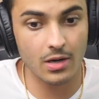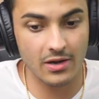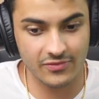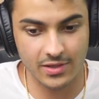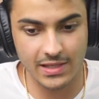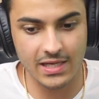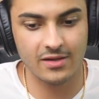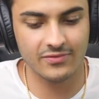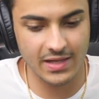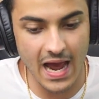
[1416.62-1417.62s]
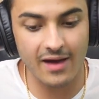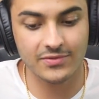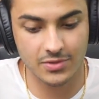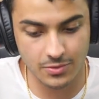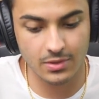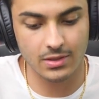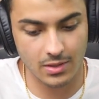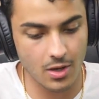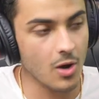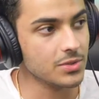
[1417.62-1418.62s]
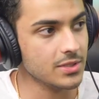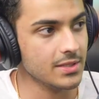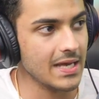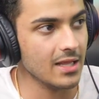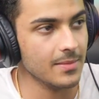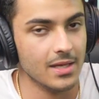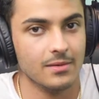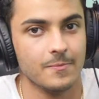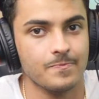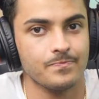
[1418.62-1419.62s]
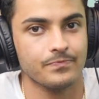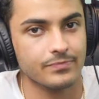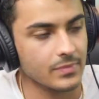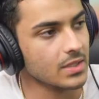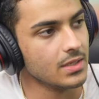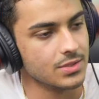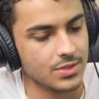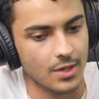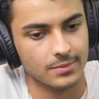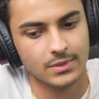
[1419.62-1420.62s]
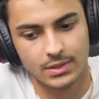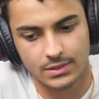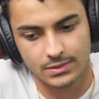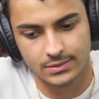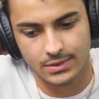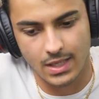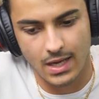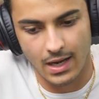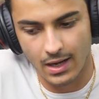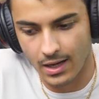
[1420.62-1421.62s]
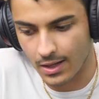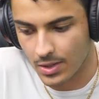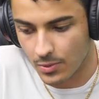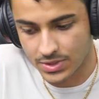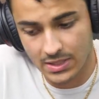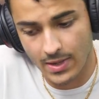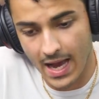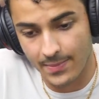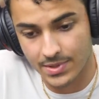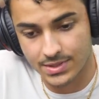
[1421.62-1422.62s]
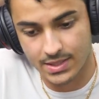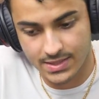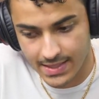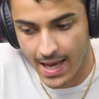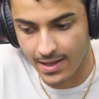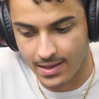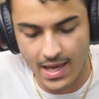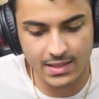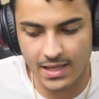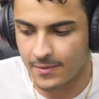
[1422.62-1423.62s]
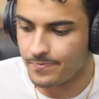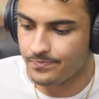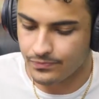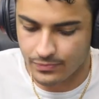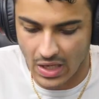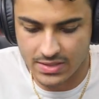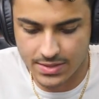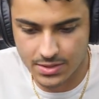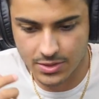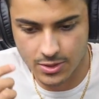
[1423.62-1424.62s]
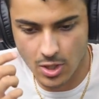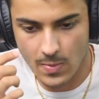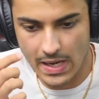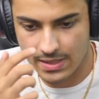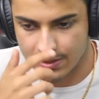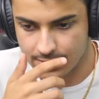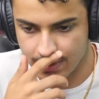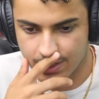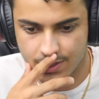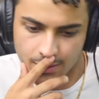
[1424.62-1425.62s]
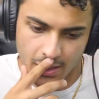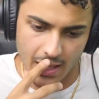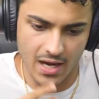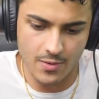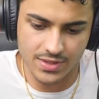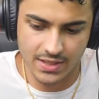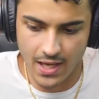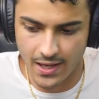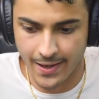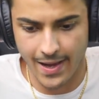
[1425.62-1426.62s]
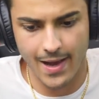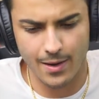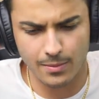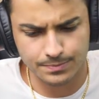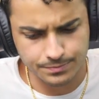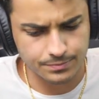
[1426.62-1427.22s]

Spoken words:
if they're native, they have to go to the Taliban. So, we'll see what happens. It's sad. And I was listening to Joe Biden's speech, and he was saying how